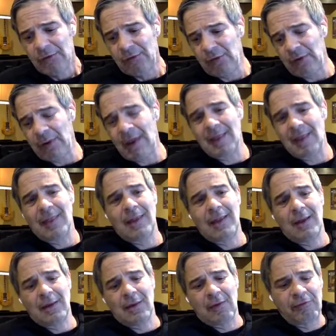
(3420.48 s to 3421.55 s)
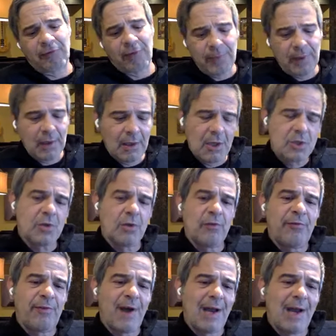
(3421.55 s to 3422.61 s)
So that you know, from the
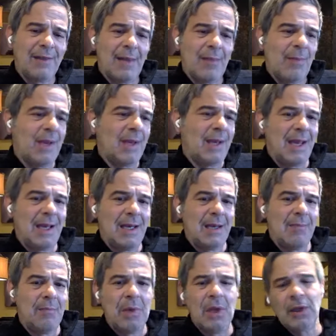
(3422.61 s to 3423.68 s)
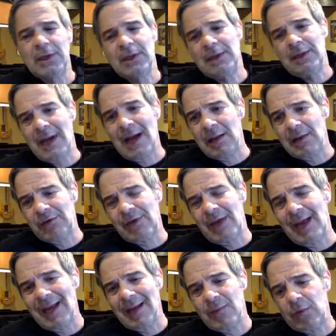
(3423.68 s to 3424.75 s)
initial fine, they made 80 million dollars,
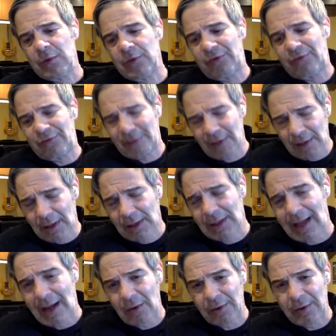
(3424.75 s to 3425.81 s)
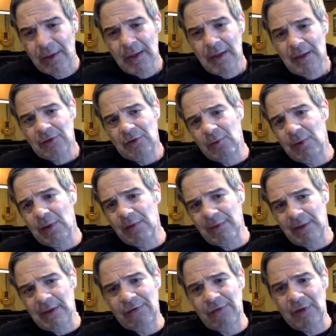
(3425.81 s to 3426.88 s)
and were still allowed to run
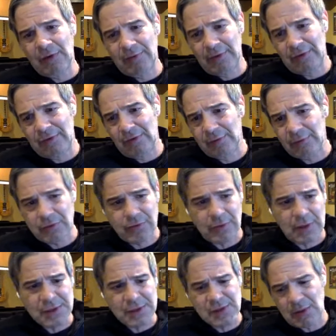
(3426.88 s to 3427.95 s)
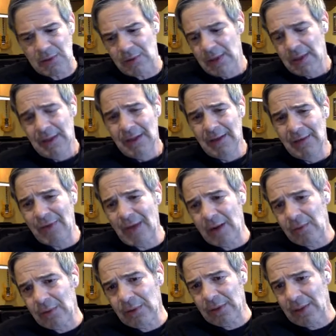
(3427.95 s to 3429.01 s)
the SLV Silver Trust. So is
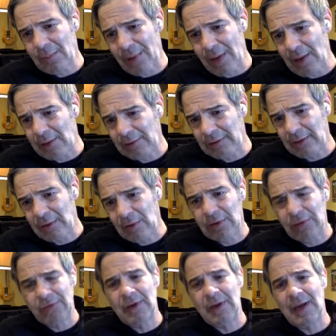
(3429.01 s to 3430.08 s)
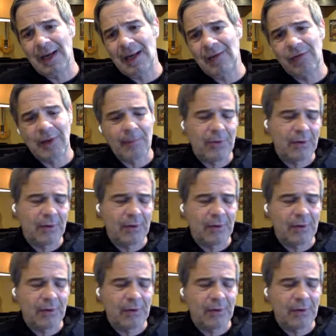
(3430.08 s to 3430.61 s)
that really a penalty or is it a hand slap?